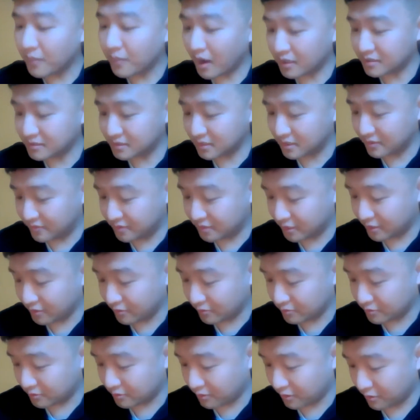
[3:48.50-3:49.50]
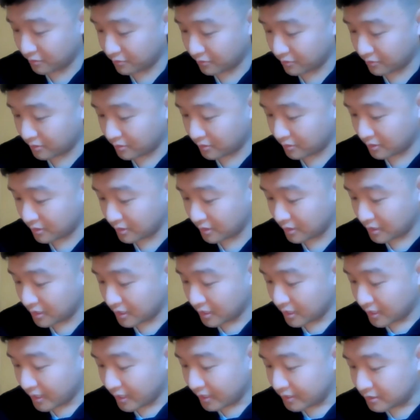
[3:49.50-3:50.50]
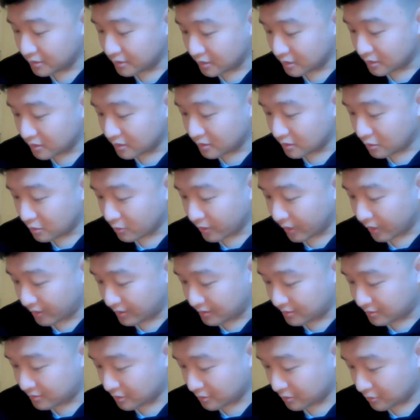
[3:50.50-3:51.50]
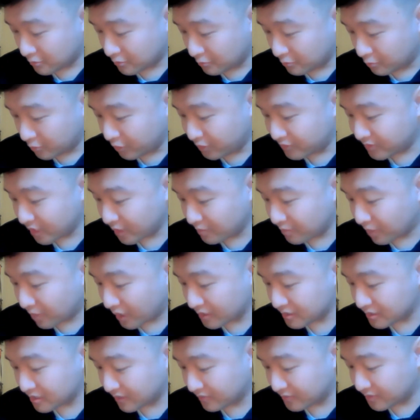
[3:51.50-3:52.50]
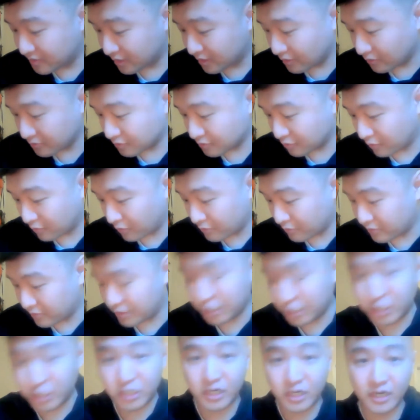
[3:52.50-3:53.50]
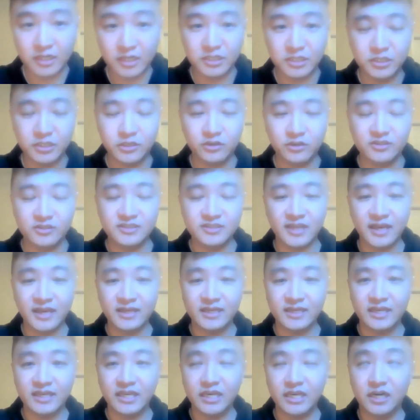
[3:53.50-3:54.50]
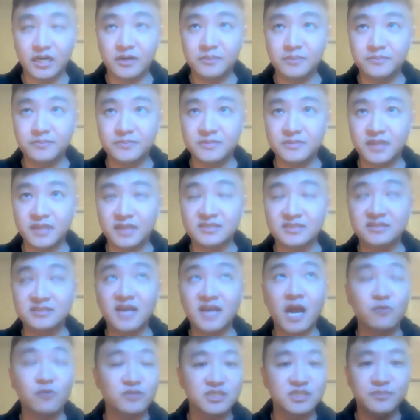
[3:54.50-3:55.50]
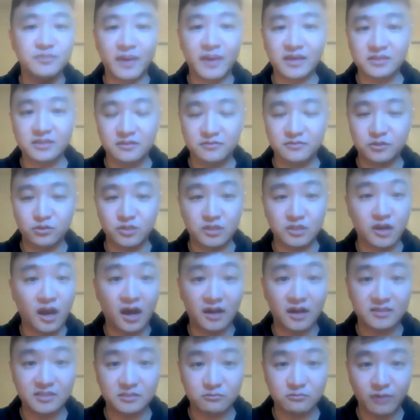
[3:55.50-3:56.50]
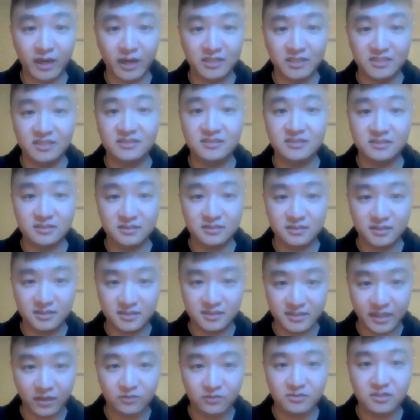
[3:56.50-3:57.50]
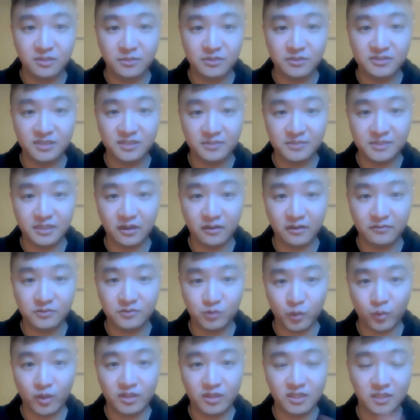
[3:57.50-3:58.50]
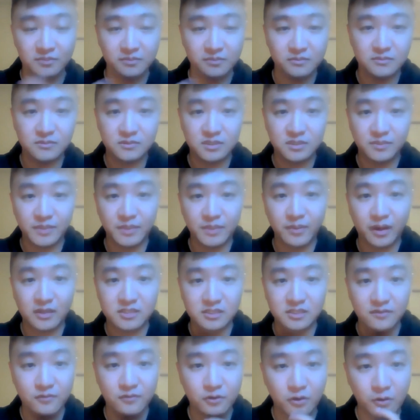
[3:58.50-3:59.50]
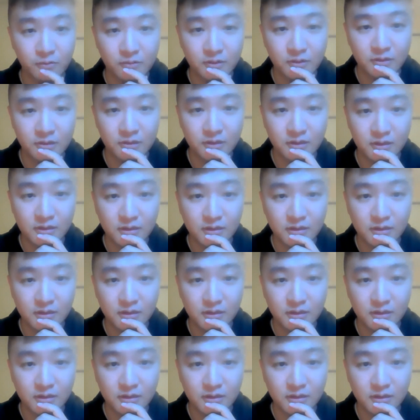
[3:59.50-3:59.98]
Positive sales growth. Okay, so when you say positive sales growth, you're saying that's not respective to the costs, right? Just the sales numbers themselves. We want them to be a positive growth.